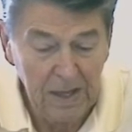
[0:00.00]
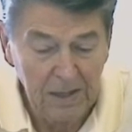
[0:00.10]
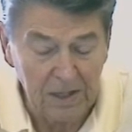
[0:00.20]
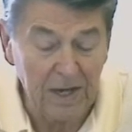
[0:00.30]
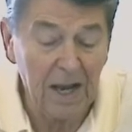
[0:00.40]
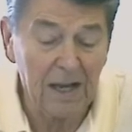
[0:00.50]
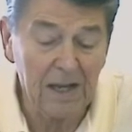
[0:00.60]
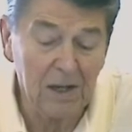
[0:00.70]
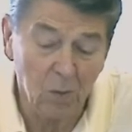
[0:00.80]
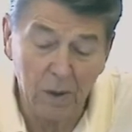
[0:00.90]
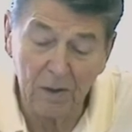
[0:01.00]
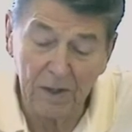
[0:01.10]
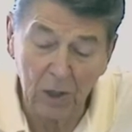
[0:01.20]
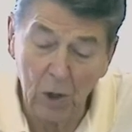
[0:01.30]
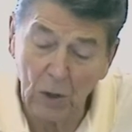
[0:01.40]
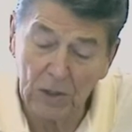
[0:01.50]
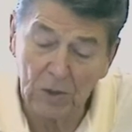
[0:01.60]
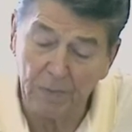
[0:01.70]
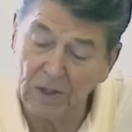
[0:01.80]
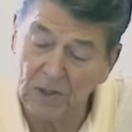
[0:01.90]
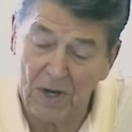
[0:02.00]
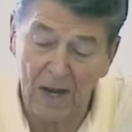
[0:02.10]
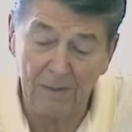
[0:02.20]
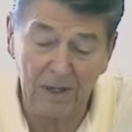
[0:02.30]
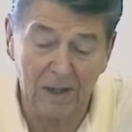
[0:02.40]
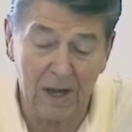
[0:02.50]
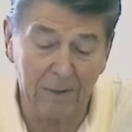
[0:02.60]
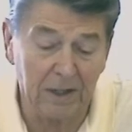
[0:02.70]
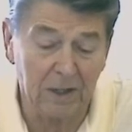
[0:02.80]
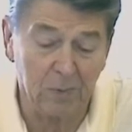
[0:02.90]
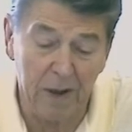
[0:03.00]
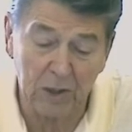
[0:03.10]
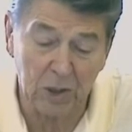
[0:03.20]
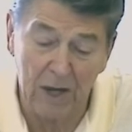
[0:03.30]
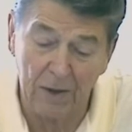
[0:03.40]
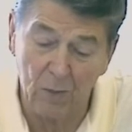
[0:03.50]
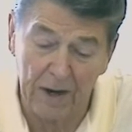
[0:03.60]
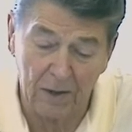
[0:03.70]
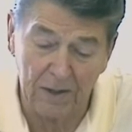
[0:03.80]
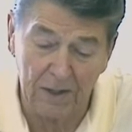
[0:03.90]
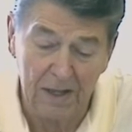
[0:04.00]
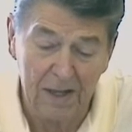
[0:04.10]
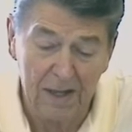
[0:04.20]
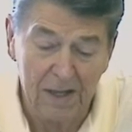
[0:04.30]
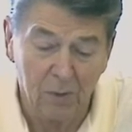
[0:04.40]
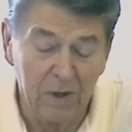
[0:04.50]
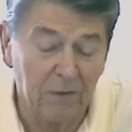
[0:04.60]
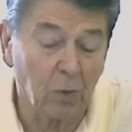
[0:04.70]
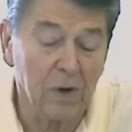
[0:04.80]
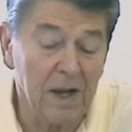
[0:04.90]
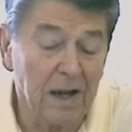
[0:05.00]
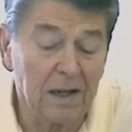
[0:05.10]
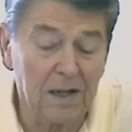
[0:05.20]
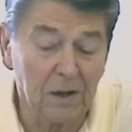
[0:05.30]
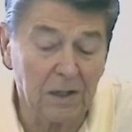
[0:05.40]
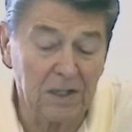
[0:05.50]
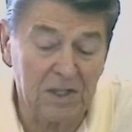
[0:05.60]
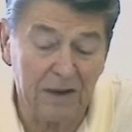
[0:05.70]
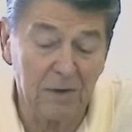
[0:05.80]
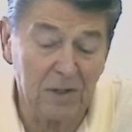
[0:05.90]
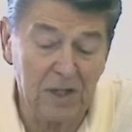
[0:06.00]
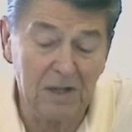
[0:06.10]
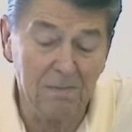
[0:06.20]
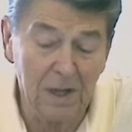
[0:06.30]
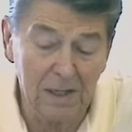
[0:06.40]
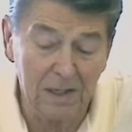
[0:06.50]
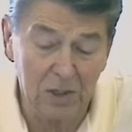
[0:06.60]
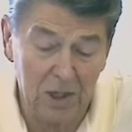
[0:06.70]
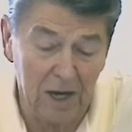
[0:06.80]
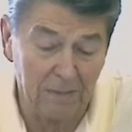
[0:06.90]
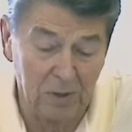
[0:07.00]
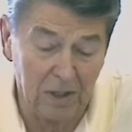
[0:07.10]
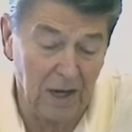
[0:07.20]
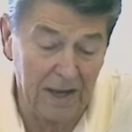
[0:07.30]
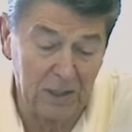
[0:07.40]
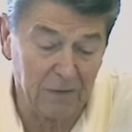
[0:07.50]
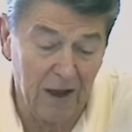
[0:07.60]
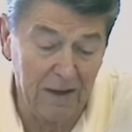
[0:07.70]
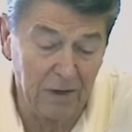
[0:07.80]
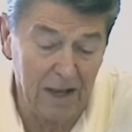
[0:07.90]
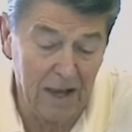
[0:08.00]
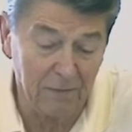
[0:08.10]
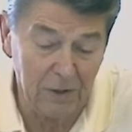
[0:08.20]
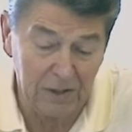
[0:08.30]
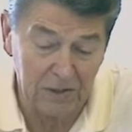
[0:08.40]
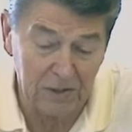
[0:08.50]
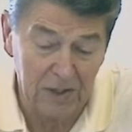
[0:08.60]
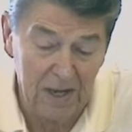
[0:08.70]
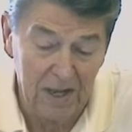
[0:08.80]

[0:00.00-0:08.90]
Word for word: Today, we're in the longest peacetime economic expansion on record. We have created nearly seventeen million jobs in the last five and a half years.